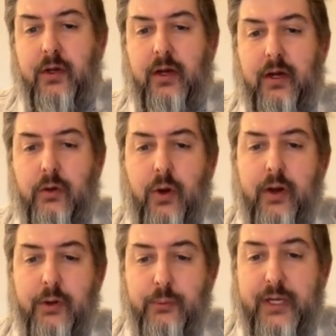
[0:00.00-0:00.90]

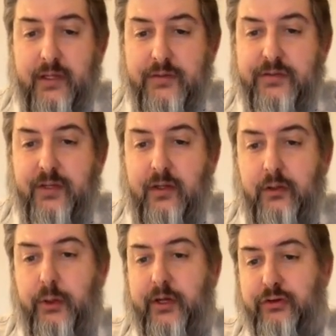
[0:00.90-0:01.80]
query reads,
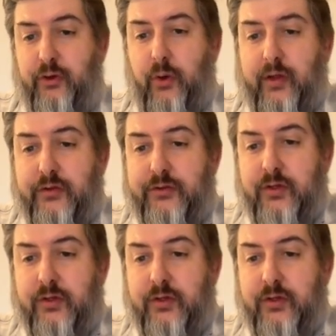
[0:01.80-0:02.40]
including joins,